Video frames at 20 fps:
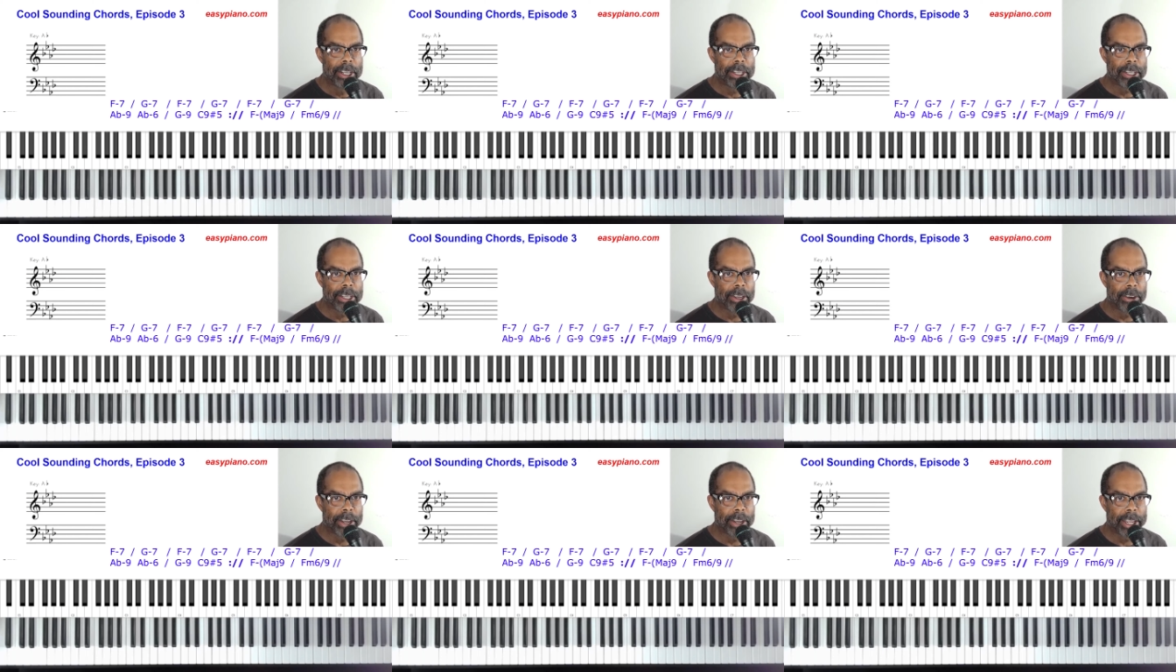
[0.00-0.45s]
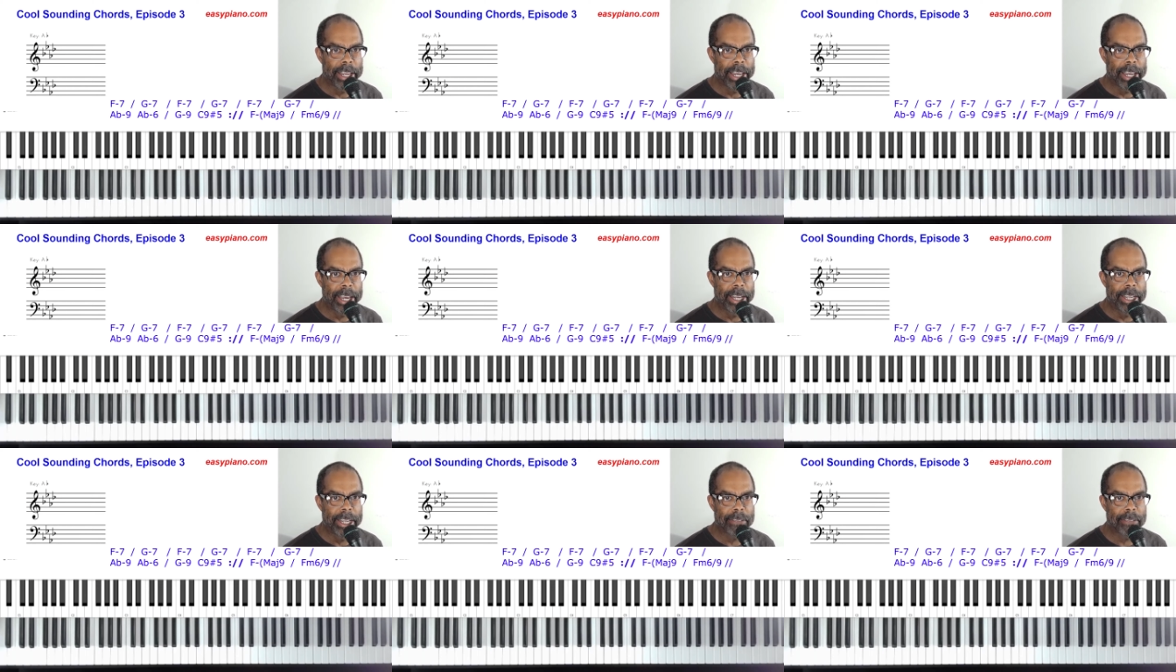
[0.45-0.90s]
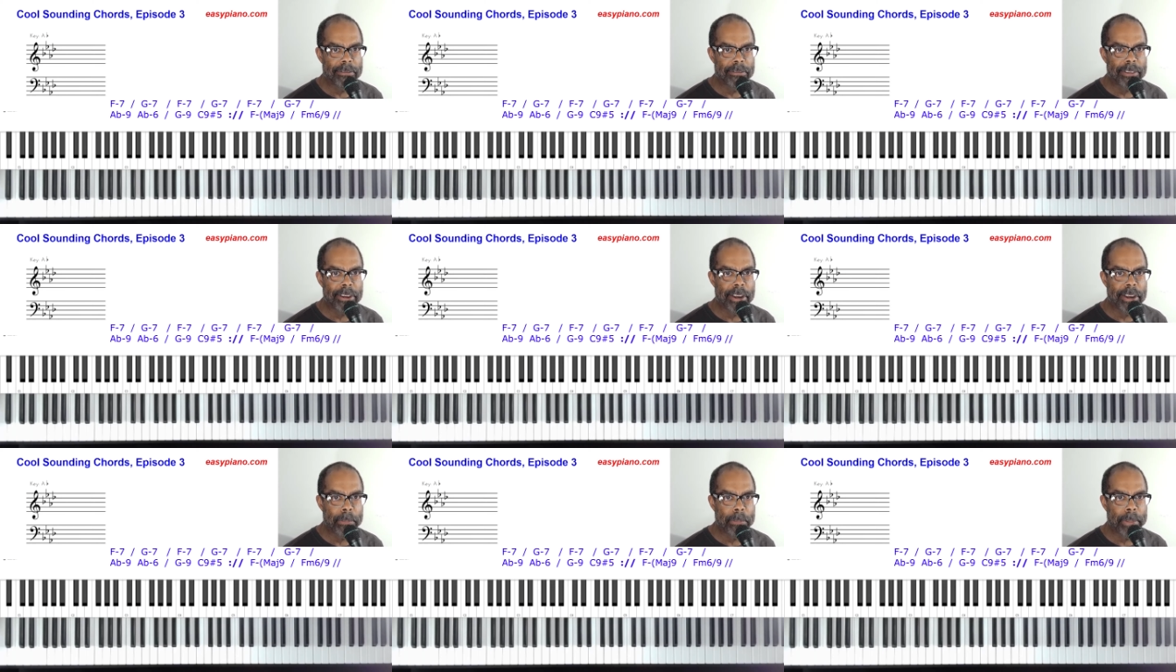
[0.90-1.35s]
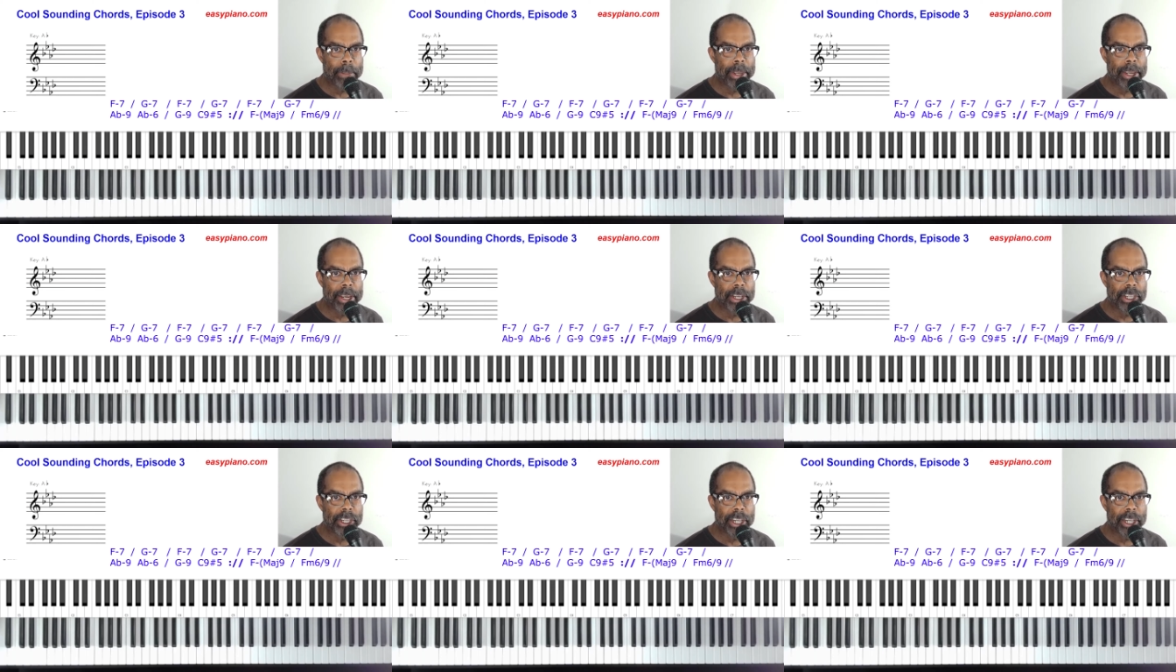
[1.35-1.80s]
So again, this was going to
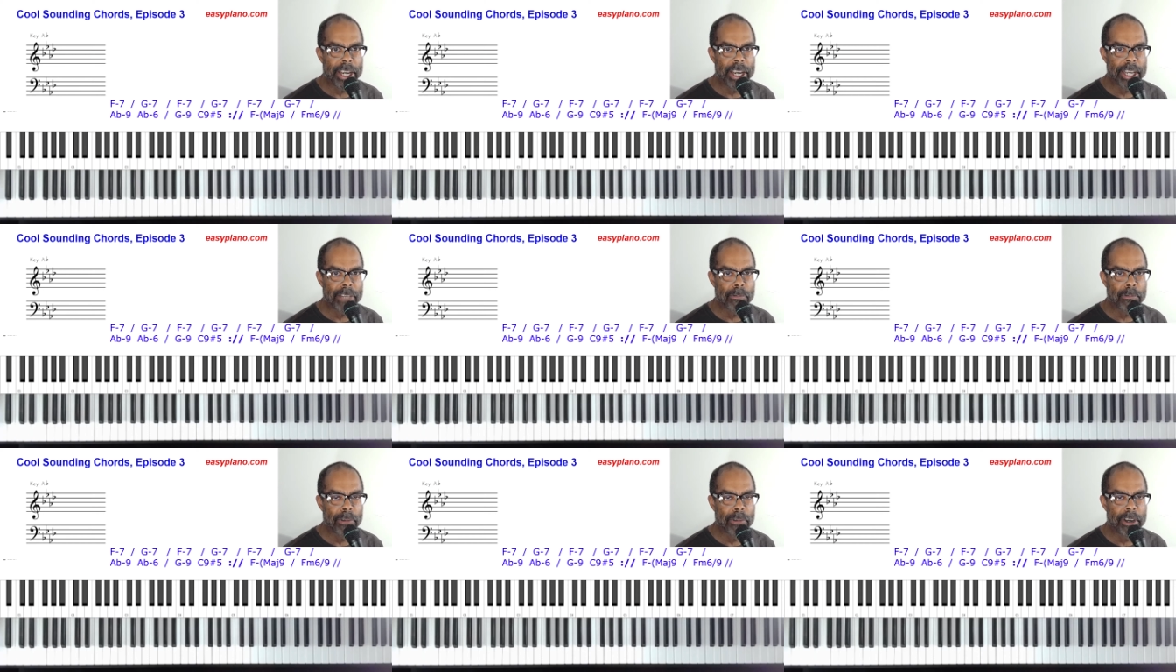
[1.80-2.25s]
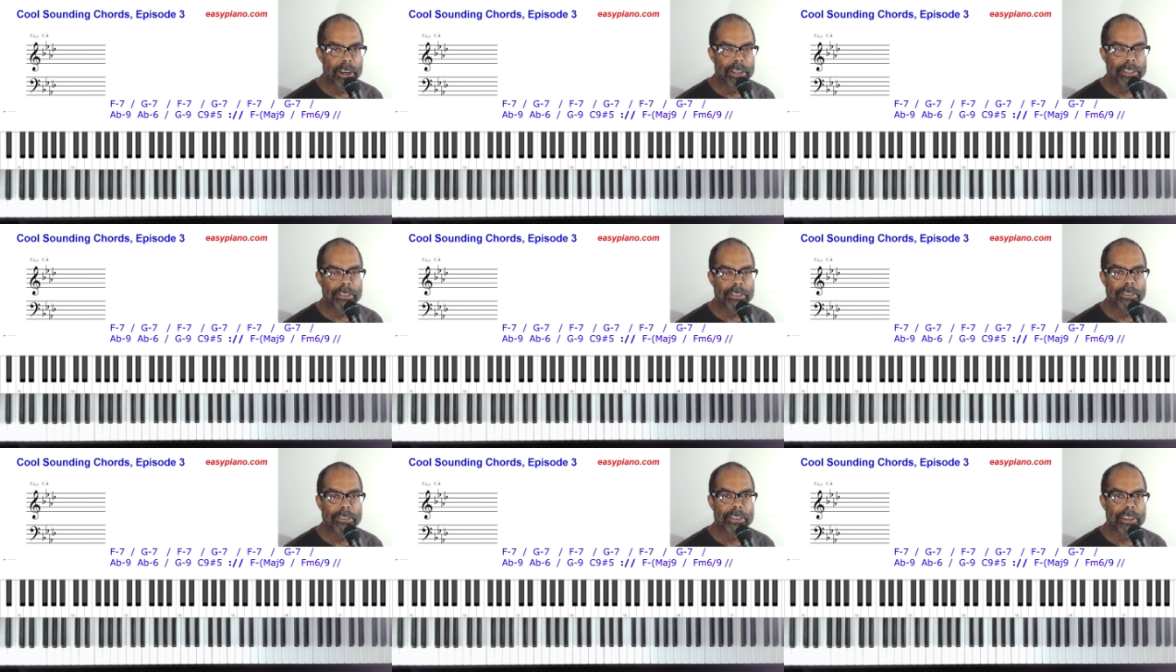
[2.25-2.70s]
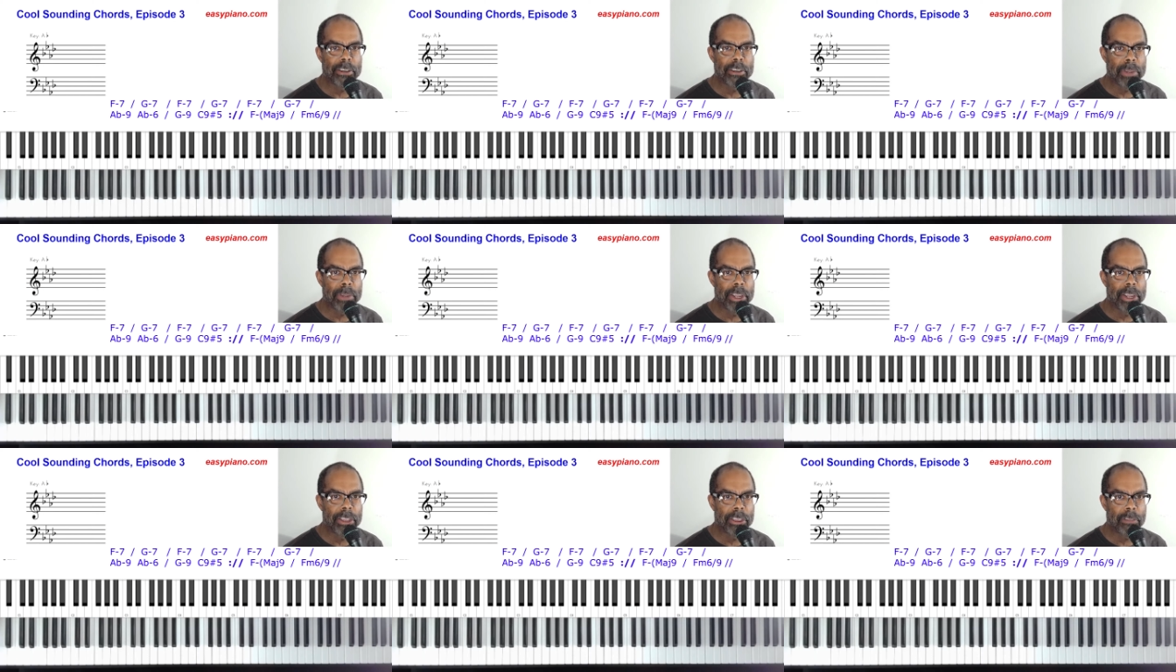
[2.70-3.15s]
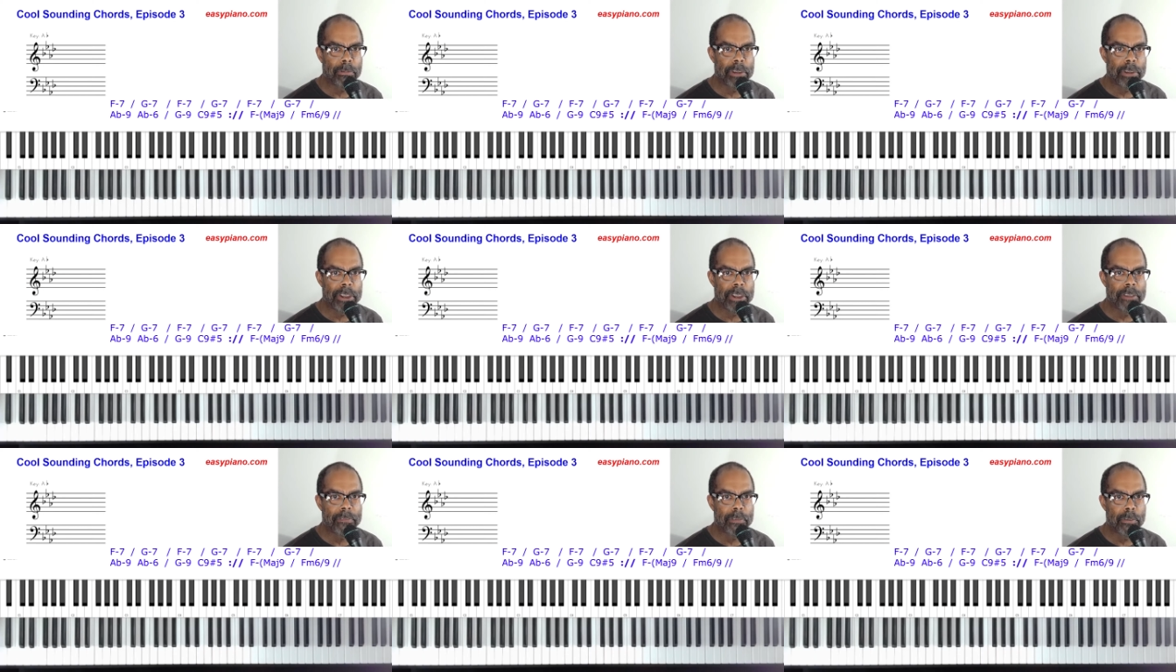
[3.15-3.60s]
be a jazz waltz, so it's going to be in
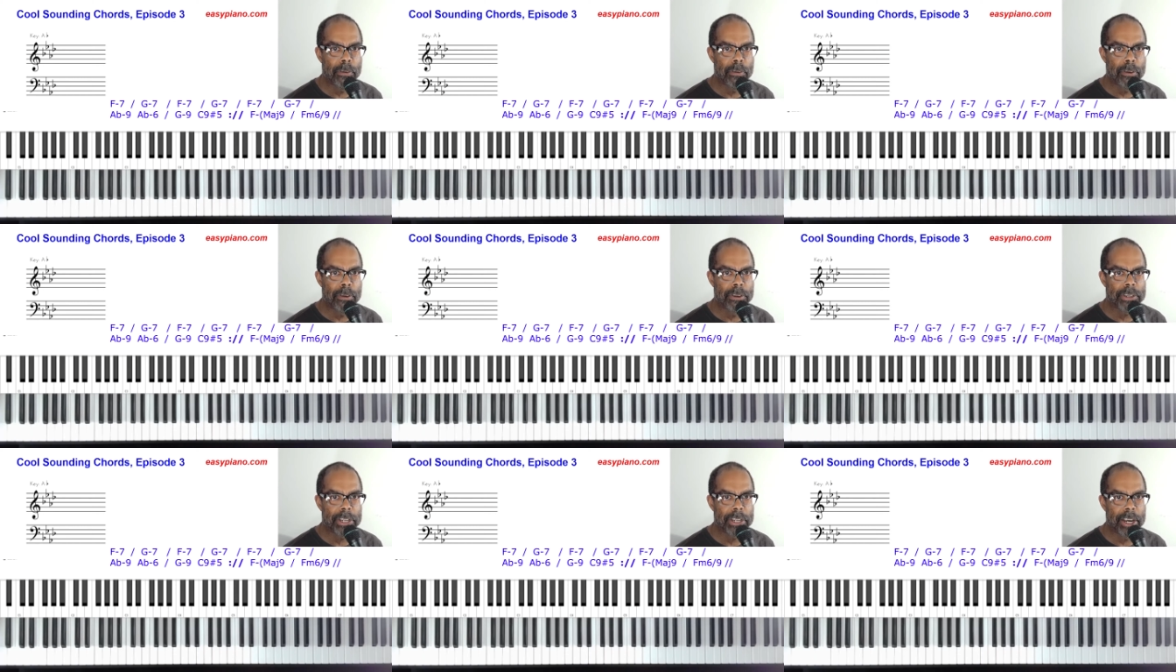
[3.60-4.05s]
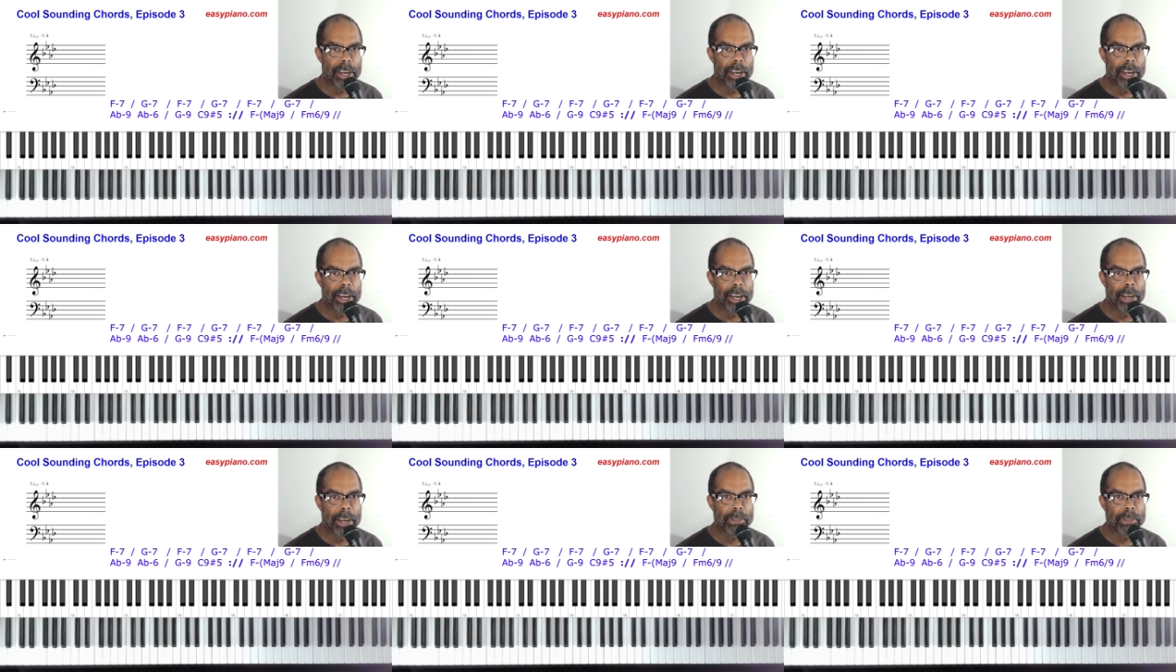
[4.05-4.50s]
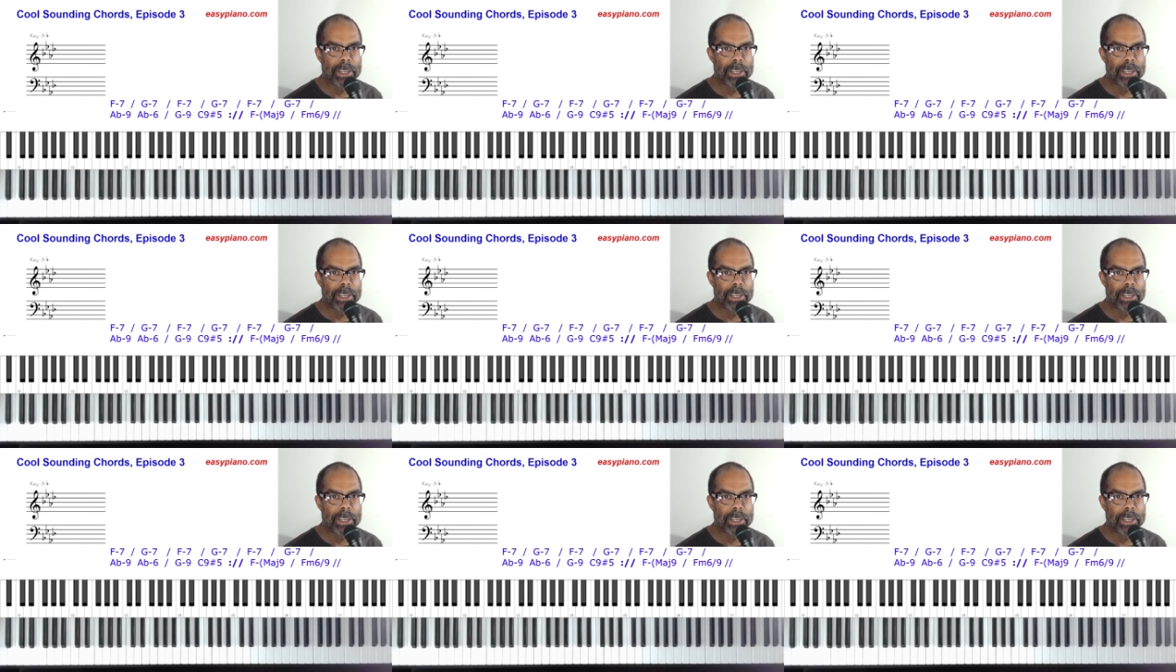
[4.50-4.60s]
3/4 time.